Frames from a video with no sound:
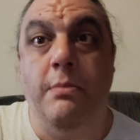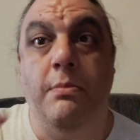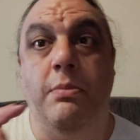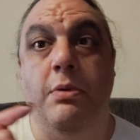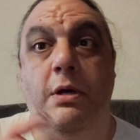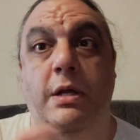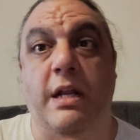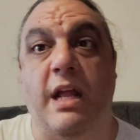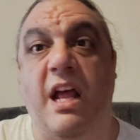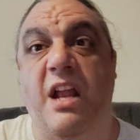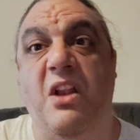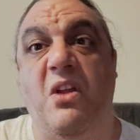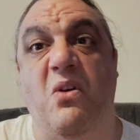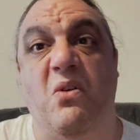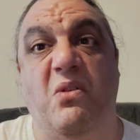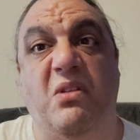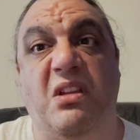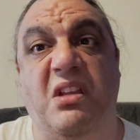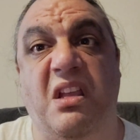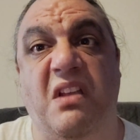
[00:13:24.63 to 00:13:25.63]
But I
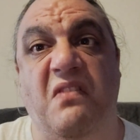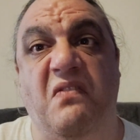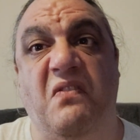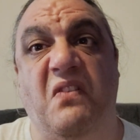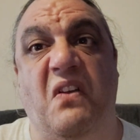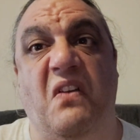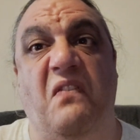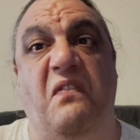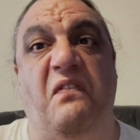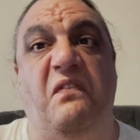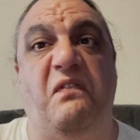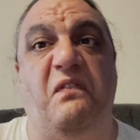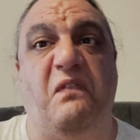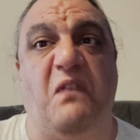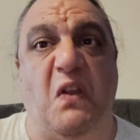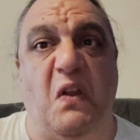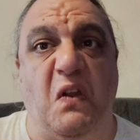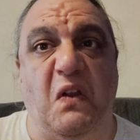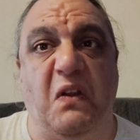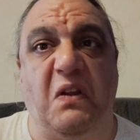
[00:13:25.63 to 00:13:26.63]
don't give a
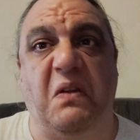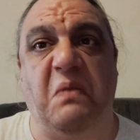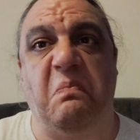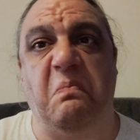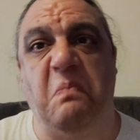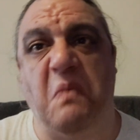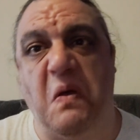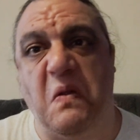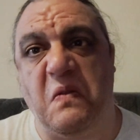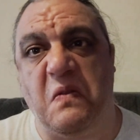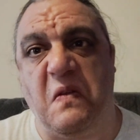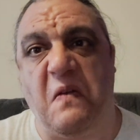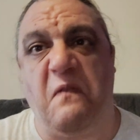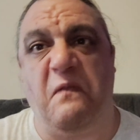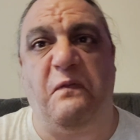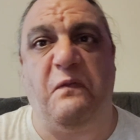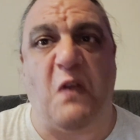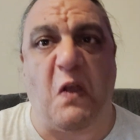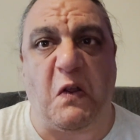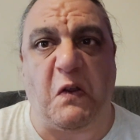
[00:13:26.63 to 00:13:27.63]
fuck,
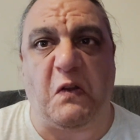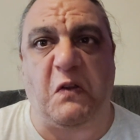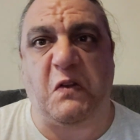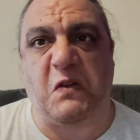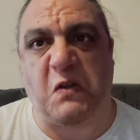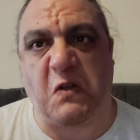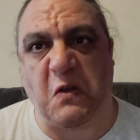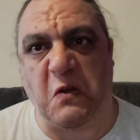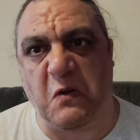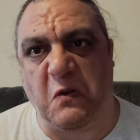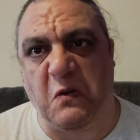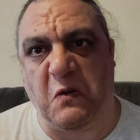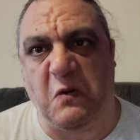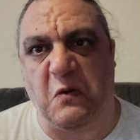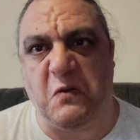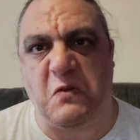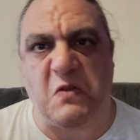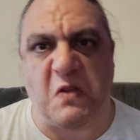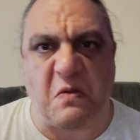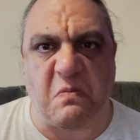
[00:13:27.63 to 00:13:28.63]

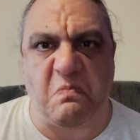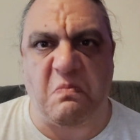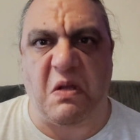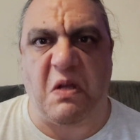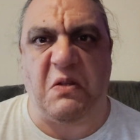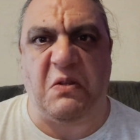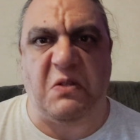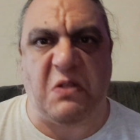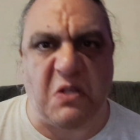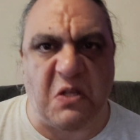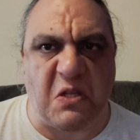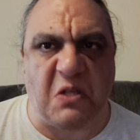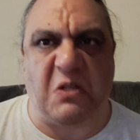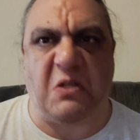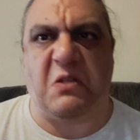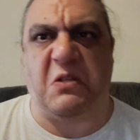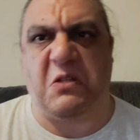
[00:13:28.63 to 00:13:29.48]
motherfucker. Suck my dick.